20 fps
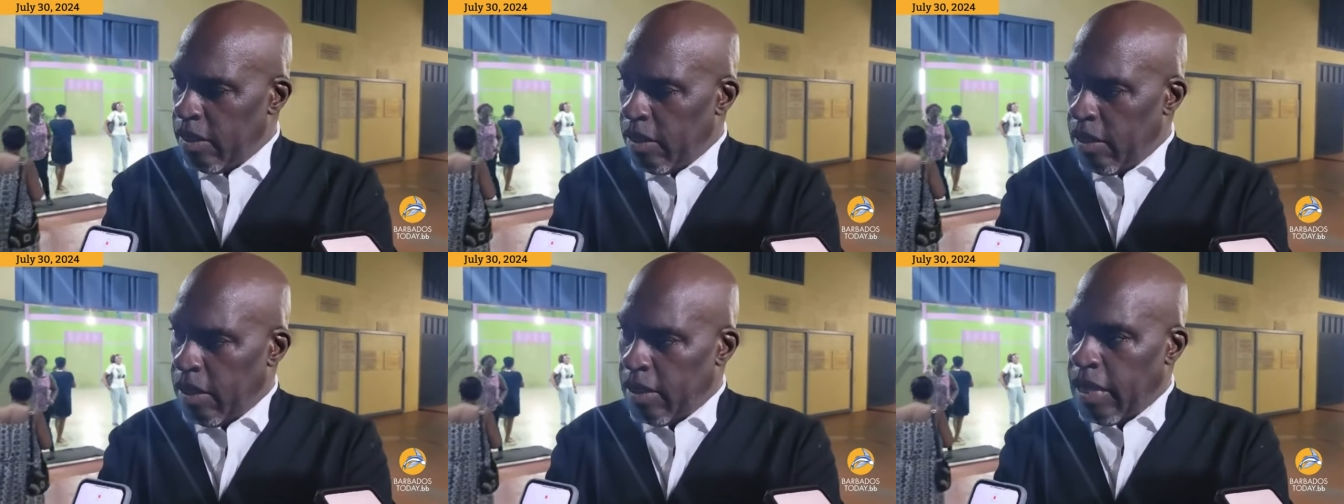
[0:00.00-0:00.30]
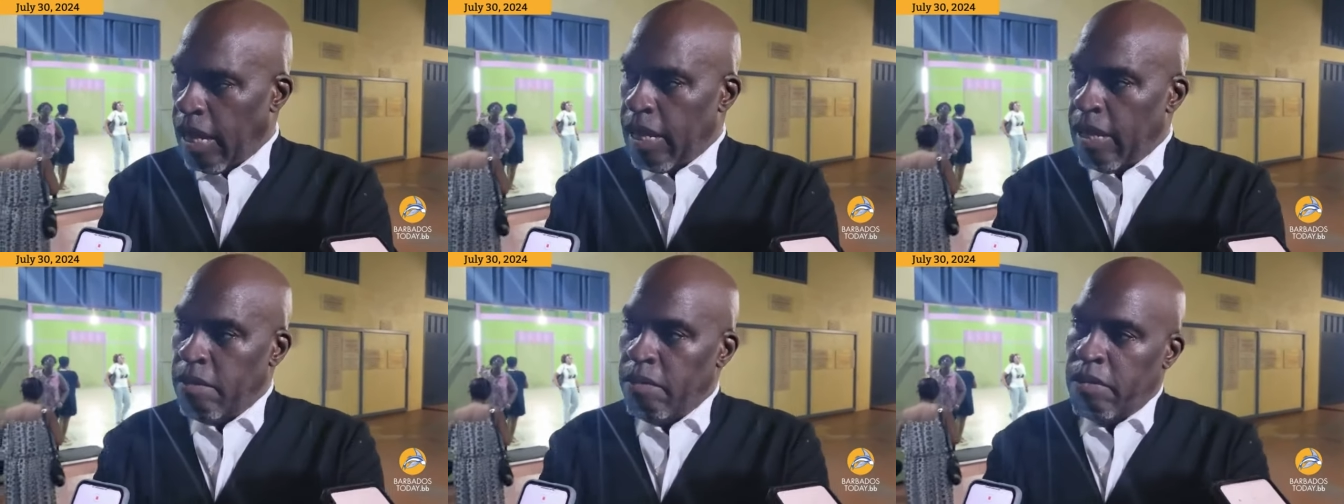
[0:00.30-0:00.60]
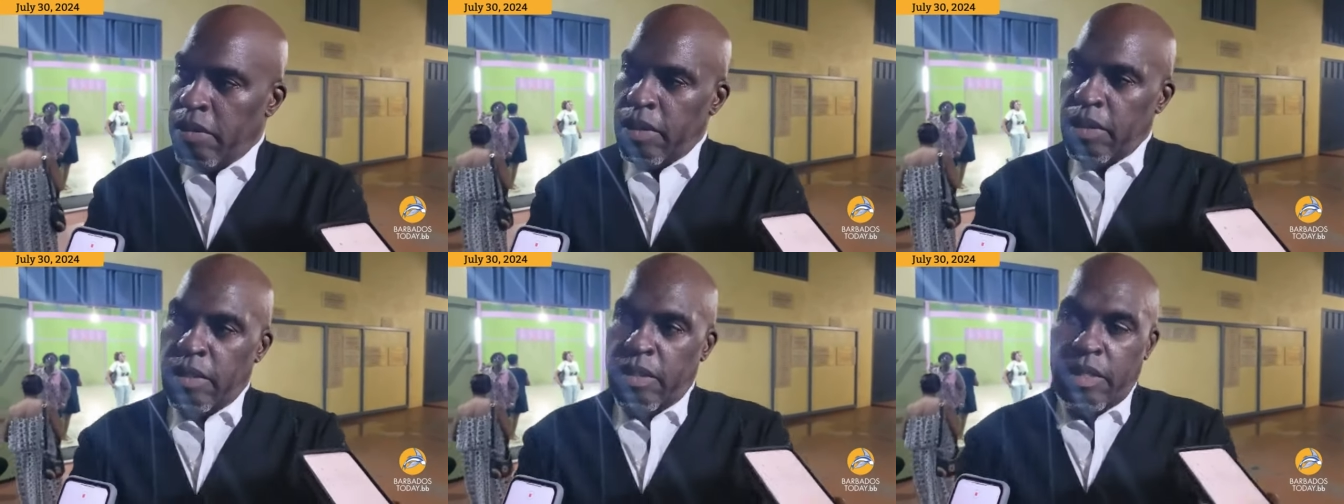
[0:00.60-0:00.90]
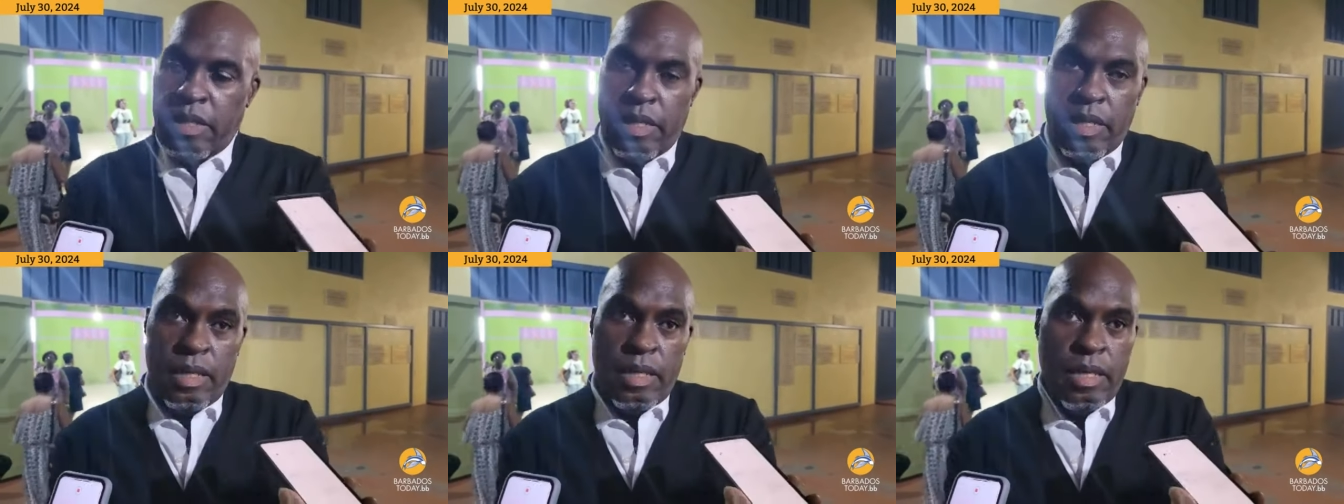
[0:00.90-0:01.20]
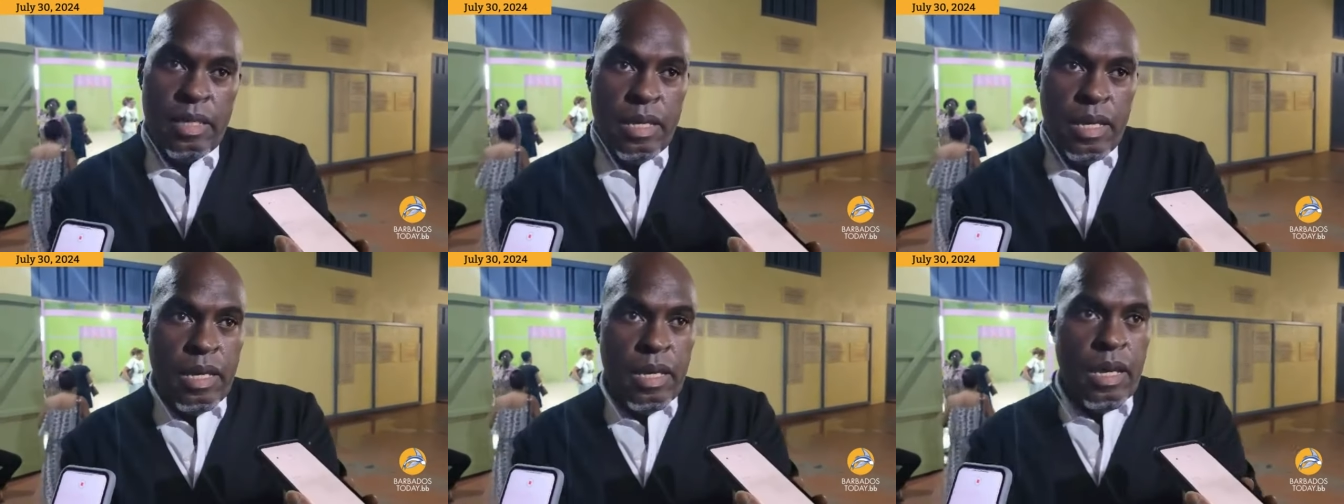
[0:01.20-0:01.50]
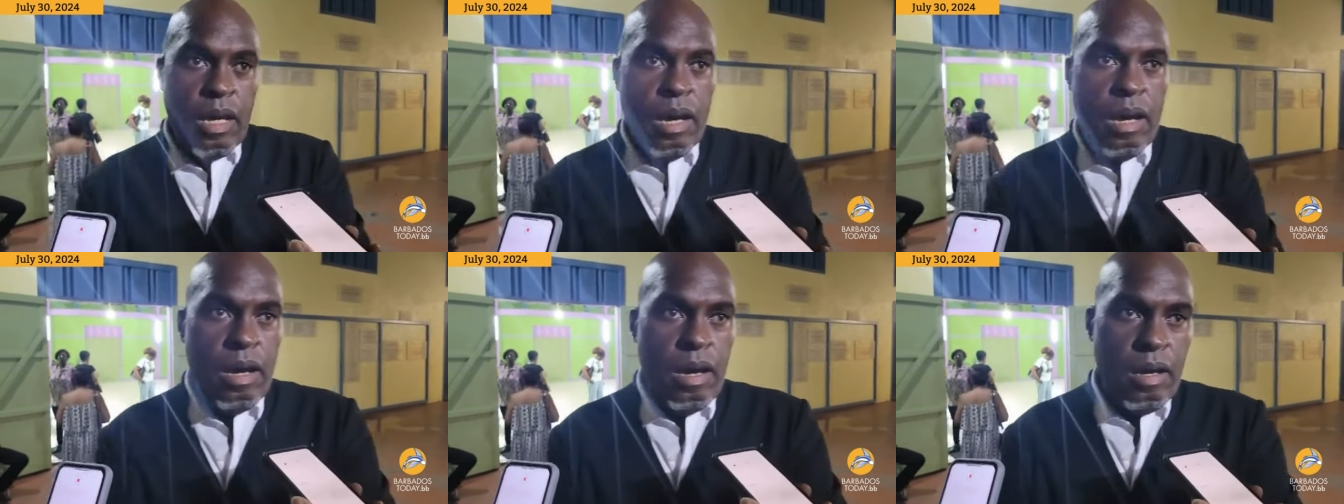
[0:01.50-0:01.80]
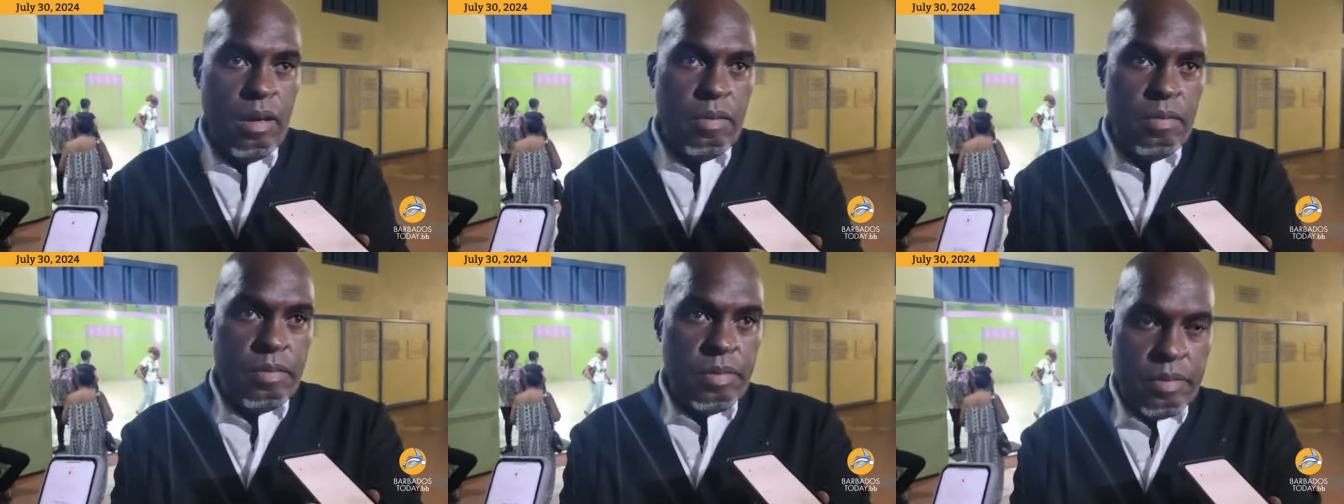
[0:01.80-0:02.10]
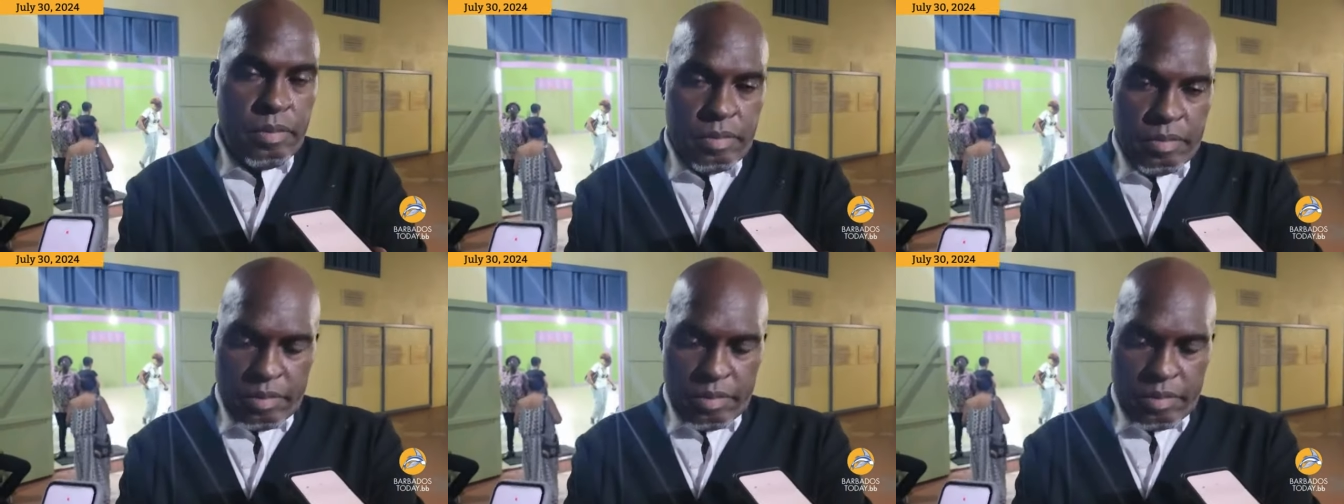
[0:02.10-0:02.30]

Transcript: And that was the um,